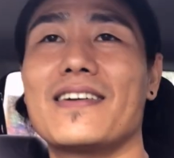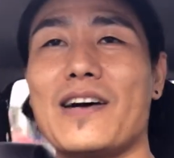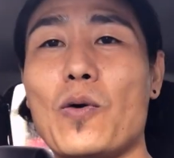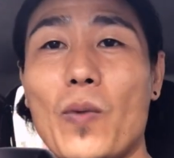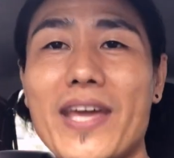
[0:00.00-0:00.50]

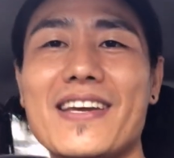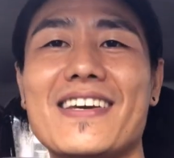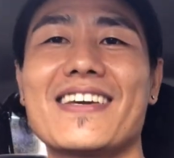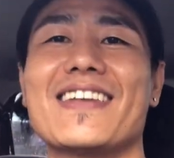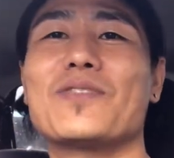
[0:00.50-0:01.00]
a week
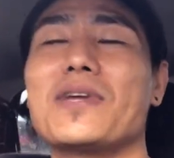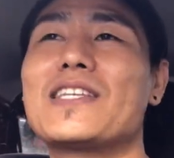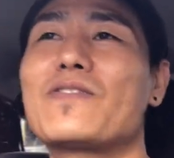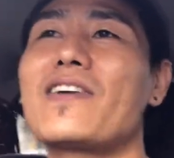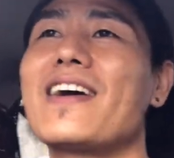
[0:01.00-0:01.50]

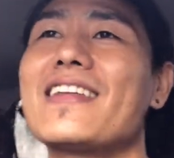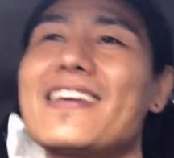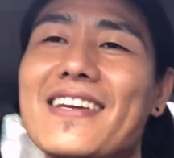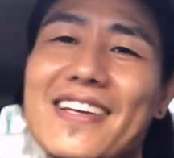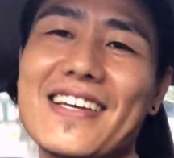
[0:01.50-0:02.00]
today's
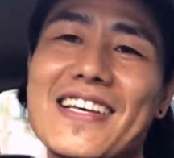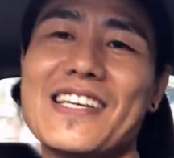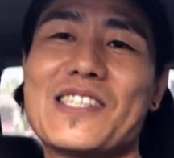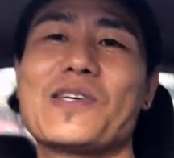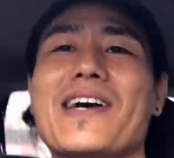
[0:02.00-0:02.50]
Friday
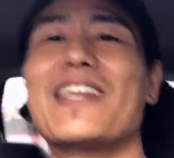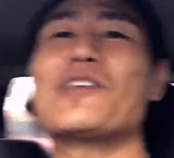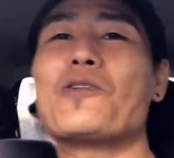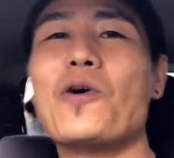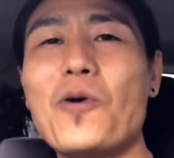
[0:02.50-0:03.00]
so I need to
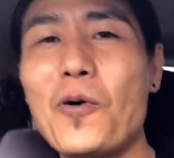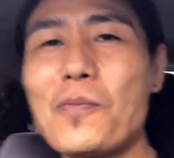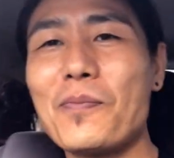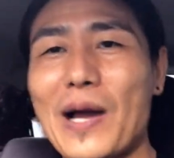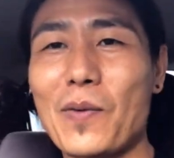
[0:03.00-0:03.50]
go
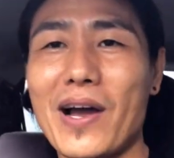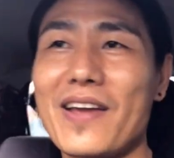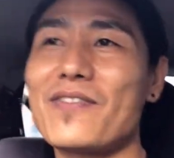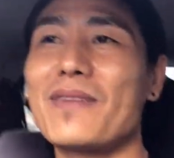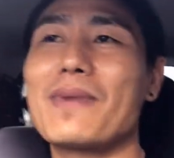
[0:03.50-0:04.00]
home my
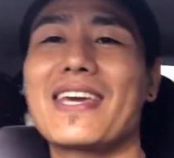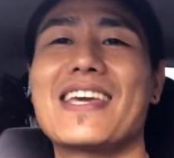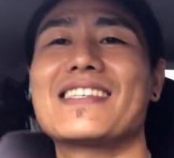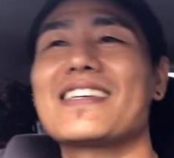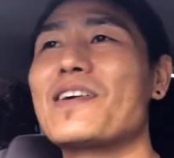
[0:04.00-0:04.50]
wife and my
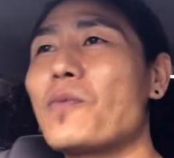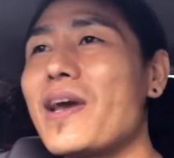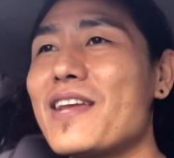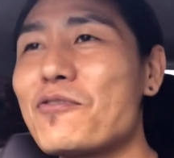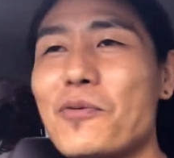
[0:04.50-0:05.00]
kids are
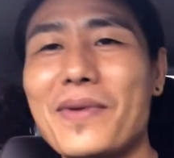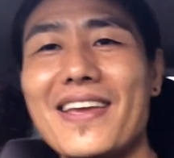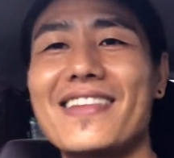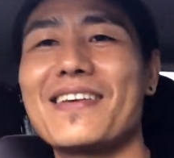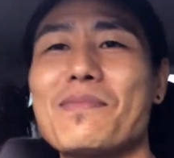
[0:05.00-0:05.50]
waiting for me
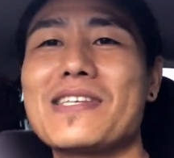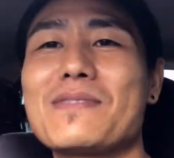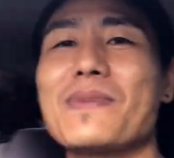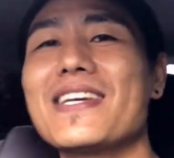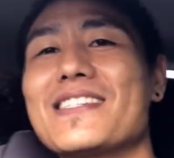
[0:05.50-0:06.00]
they
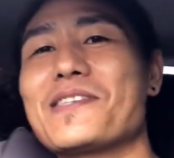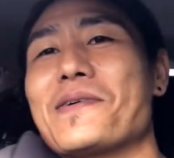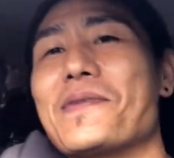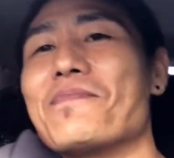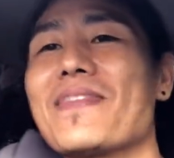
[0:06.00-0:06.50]
miss me so
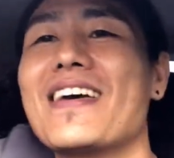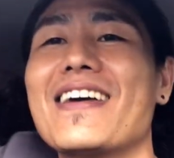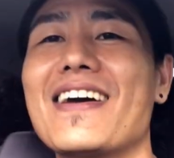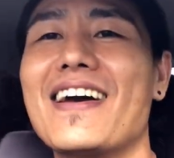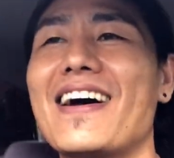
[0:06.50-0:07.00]

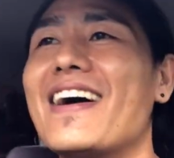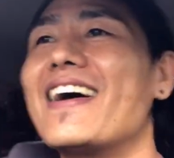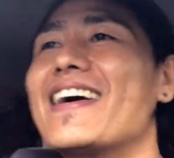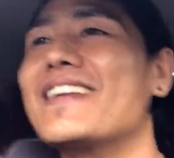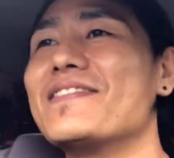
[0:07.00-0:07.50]

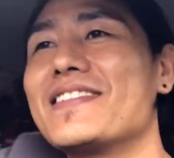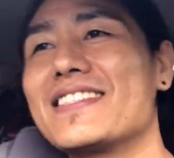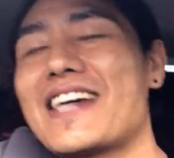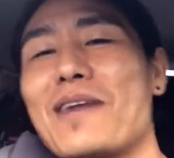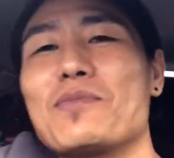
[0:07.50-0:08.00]
uh,
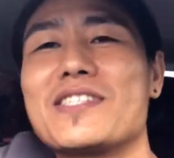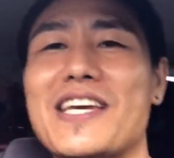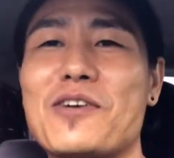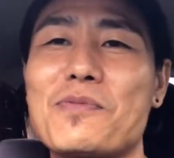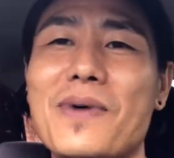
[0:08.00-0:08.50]
time to
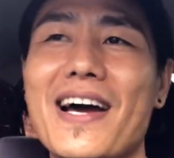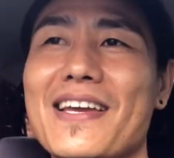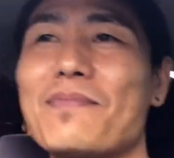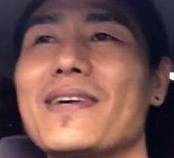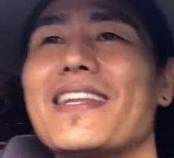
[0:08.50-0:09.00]
say goodbye
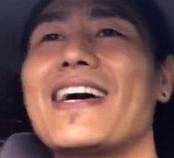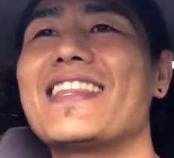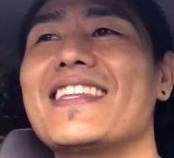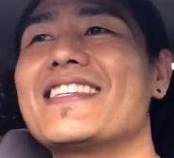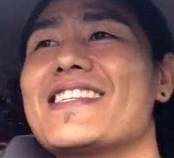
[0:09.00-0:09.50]
but I
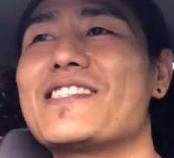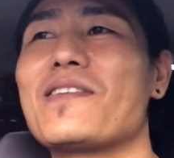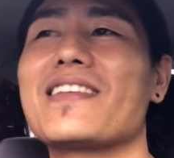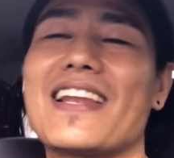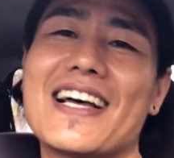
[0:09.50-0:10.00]
think this is
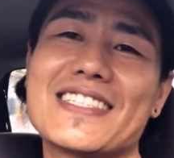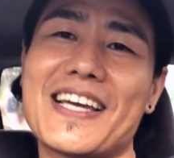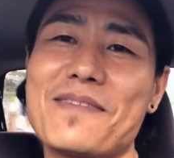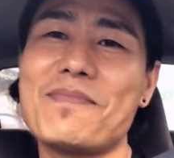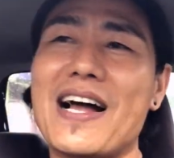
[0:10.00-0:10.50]
not the last
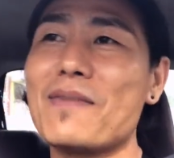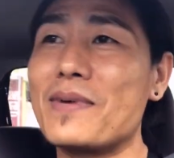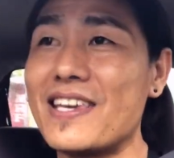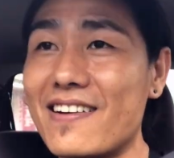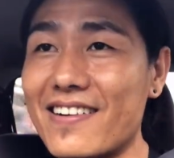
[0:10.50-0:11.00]
time I'll
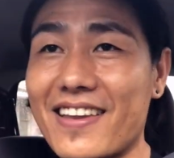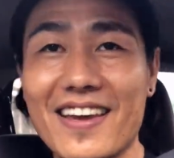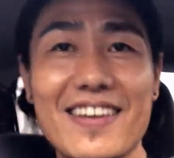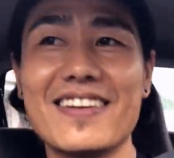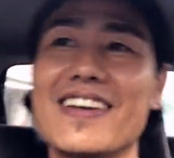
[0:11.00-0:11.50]
be here
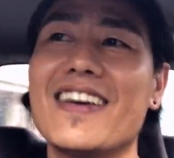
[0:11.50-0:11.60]
again